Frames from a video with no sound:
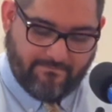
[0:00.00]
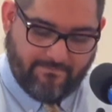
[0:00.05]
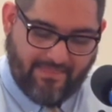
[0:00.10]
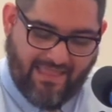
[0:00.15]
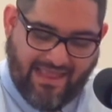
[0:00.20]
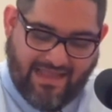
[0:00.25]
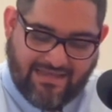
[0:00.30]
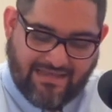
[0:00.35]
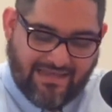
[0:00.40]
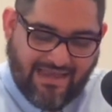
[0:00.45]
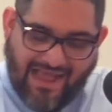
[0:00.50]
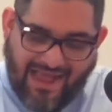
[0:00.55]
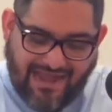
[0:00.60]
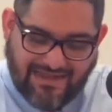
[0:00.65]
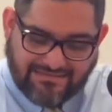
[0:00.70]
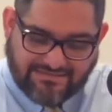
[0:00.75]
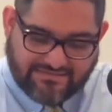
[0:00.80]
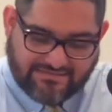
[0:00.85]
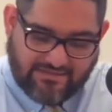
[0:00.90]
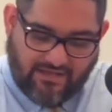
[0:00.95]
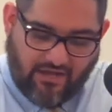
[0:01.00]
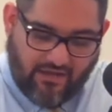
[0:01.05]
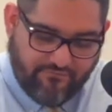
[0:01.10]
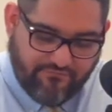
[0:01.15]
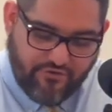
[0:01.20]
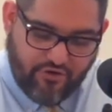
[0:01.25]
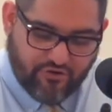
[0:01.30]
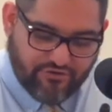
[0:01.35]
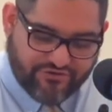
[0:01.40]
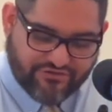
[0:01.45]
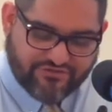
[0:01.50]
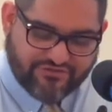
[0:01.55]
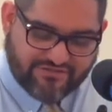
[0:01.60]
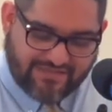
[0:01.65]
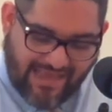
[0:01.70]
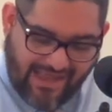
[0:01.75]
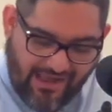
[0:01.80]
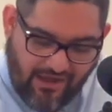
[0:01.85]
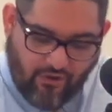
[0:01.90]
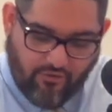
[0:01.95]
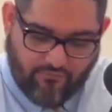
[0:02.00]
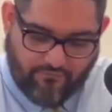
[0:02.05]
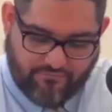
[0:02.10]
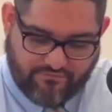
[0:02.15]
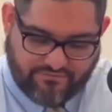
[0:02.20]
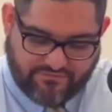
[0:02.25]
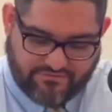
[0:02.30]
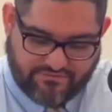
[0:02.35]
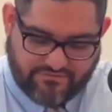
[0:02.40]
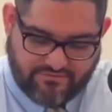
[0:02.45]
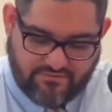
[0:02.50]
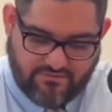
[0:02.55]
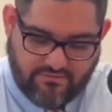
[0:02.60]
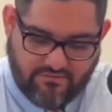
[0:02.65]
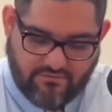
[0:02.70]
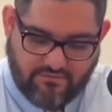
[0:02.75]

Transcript: And not of yourselves."